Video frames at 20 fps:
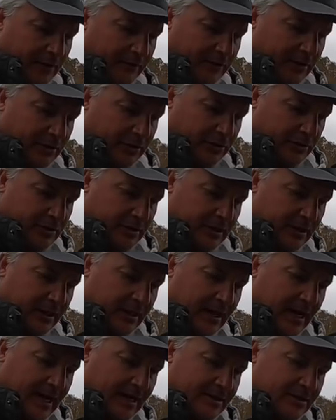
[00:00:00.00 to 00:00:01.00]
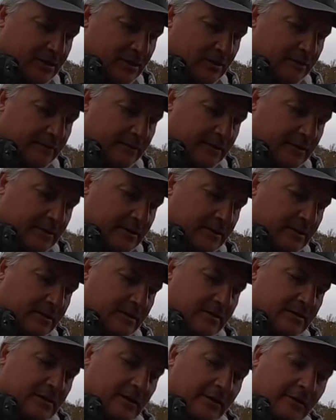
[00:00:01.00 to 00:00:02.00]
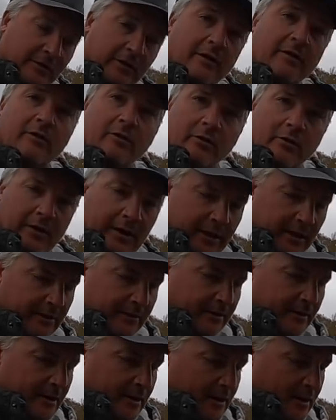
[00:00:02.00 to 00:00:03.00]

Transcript: if you have an interest in the guide service in Southern Illinois,